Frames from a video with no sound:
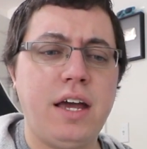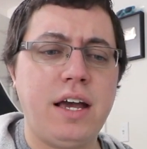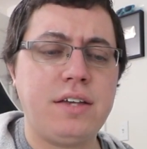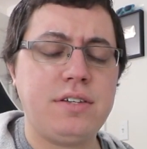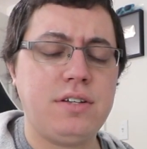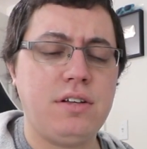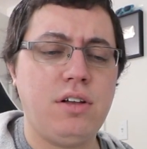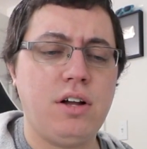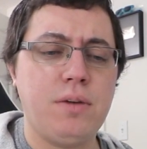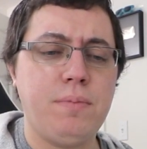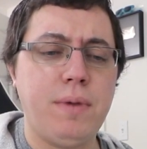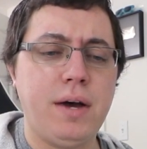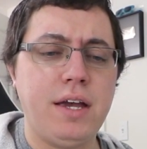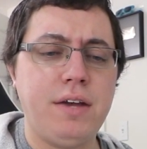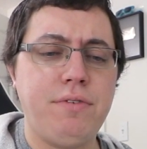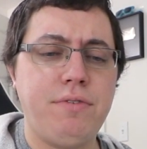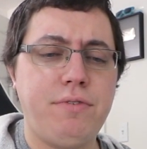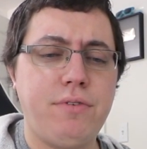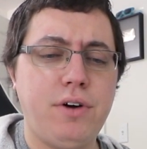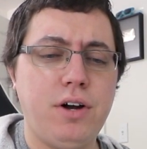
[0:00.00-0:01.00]
XLR
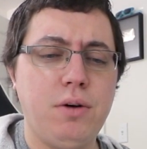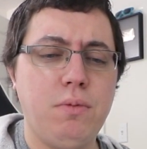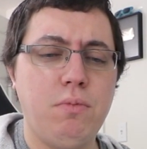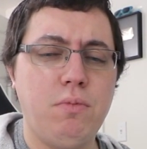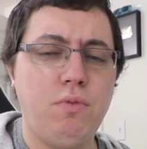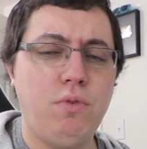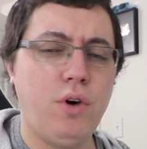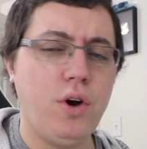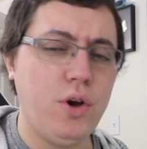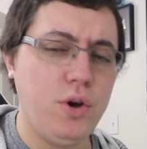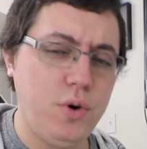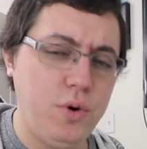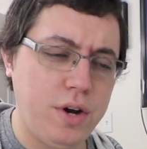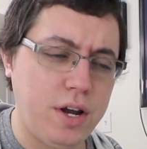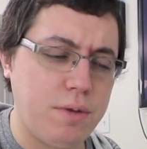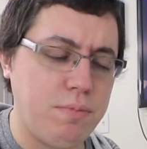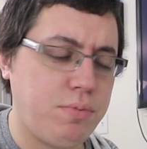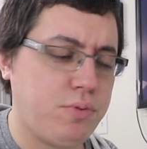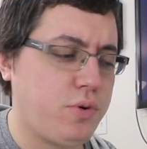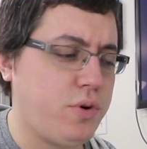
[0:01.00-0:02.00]
mic from Rode,
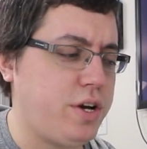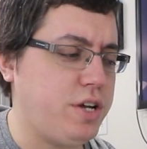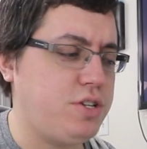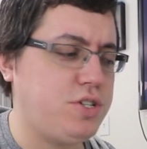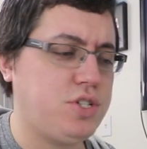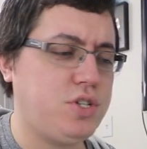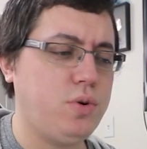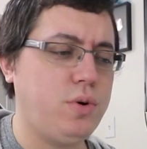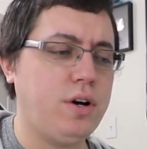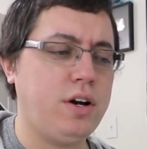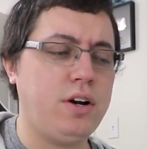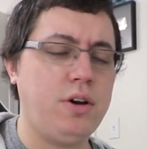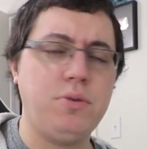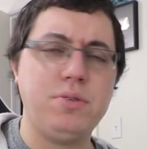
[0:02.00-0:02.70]
I'm pretty sure.